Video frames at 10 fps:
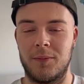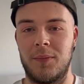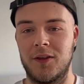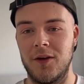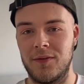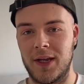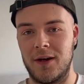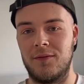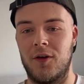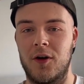But don't forget to
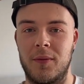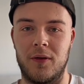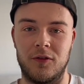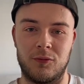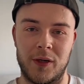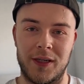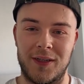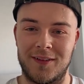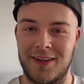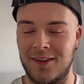follow me Twitter,
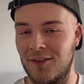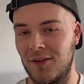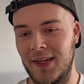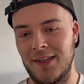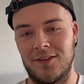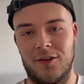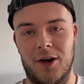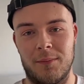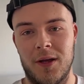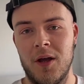TikTok,
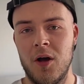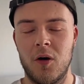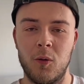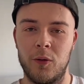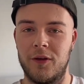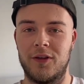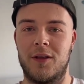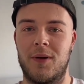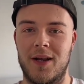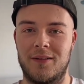Instagram, all those other
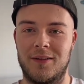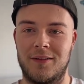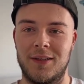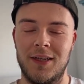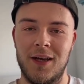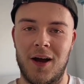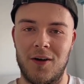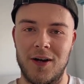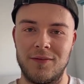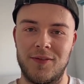places.
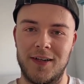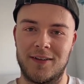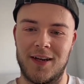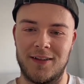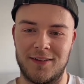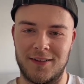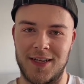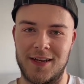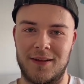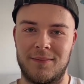Alright, thanks guys. See ya.